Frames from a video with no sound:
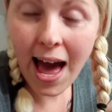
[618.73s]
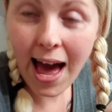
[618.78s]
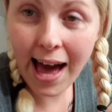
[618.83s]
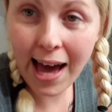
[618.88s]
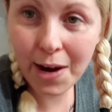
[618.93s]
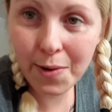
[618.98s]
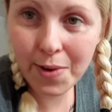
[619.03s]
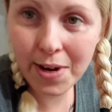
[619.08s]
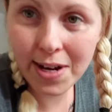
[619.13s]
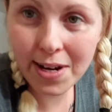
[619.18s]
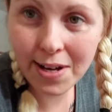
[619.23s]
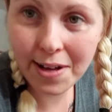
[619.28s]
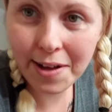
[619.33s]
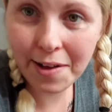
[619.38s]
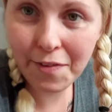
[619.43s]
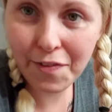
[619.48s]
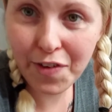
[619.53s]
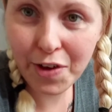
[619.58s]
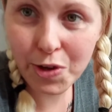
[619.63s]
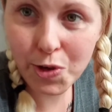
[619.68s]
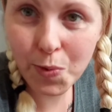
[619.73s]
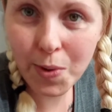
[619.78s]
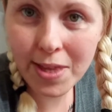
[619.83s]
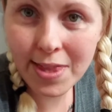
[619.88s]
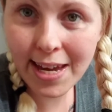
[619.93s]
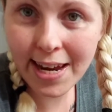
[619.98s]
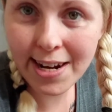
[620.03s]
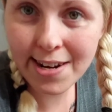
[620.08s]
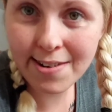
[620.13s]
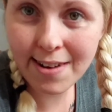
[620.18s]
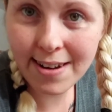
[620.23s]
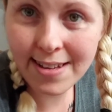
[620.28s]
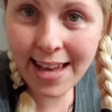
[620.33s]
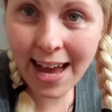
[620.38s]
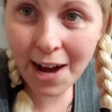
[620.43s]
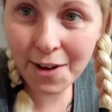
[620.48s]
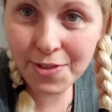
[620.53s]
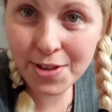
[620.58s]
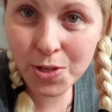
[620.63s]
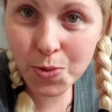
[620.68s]
I will fill you in later on
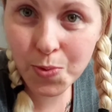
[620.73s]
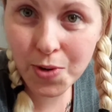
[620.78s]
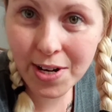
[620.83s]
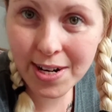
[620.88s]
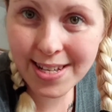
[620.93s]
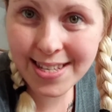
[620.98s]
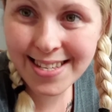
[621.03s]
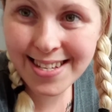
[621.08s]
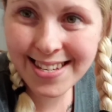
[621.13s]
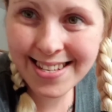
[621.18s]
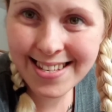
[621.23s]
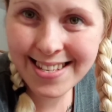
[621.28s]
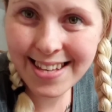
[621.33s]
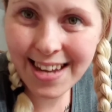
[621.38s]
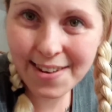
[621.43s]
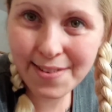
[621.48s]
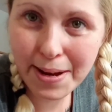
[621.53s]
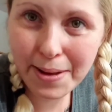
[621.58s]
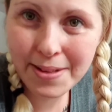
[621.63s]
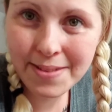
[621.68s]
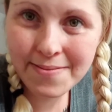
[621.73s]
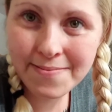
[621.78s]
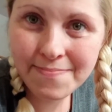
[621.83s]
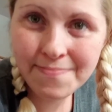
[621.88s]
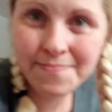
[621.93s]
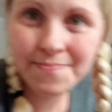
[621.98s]
how this works. All right.